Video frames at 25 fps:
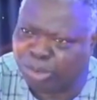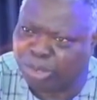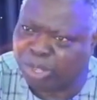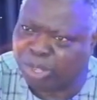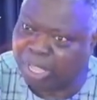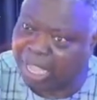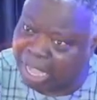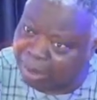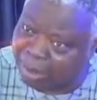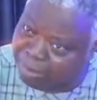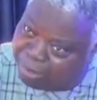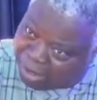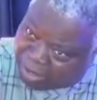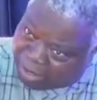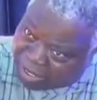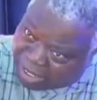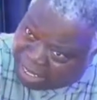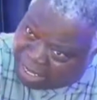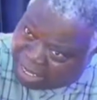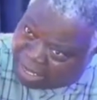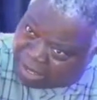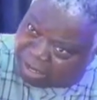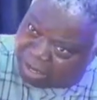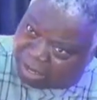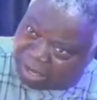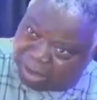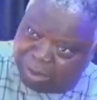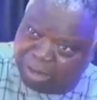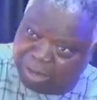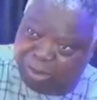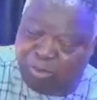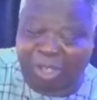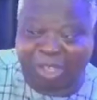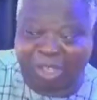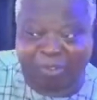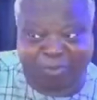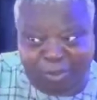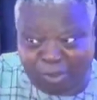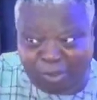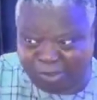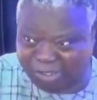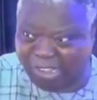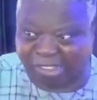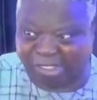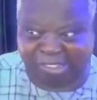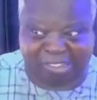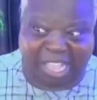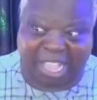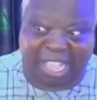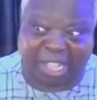I'm not saying somebody who has lost
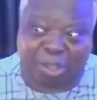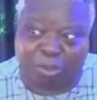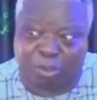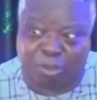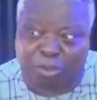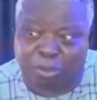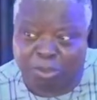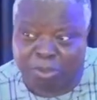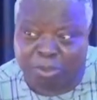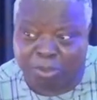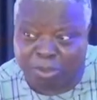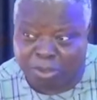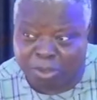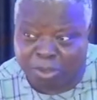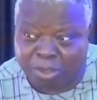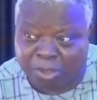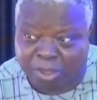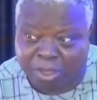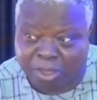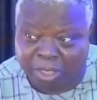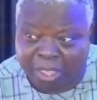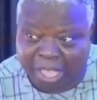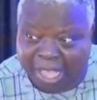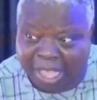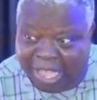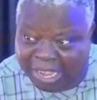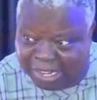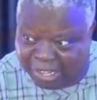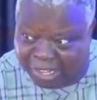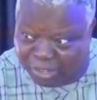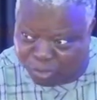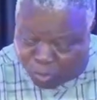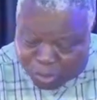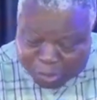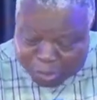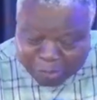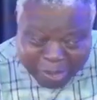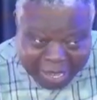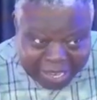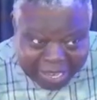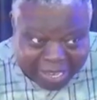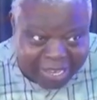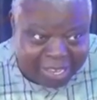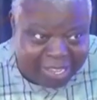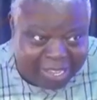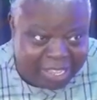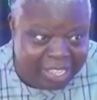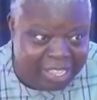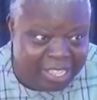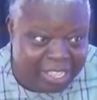his cow and is weeping.
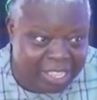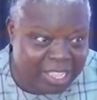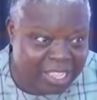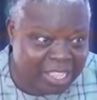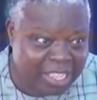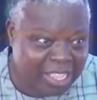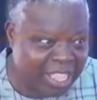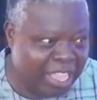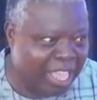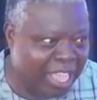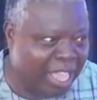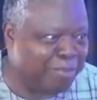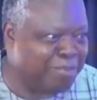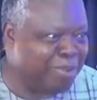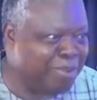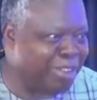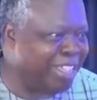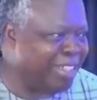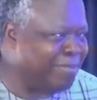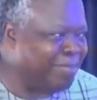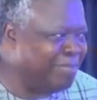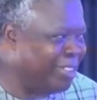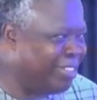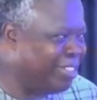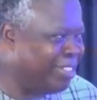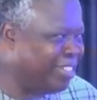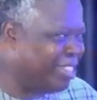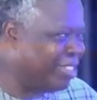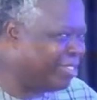I'm not, I'm not saying